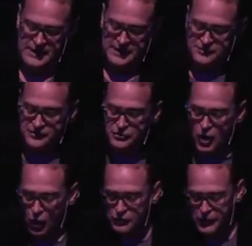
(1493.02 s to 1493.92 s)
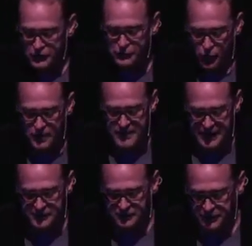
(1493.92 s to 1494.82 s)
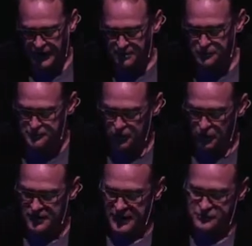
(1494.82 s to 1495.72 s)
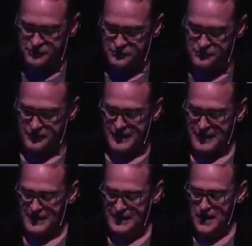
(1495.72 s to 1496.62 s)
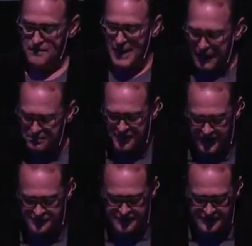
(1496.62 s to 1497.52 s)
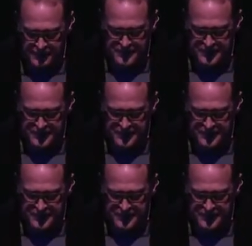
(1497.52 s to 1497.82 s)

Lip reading: It says, "Go therefore and make disciples of all nations, baptizing them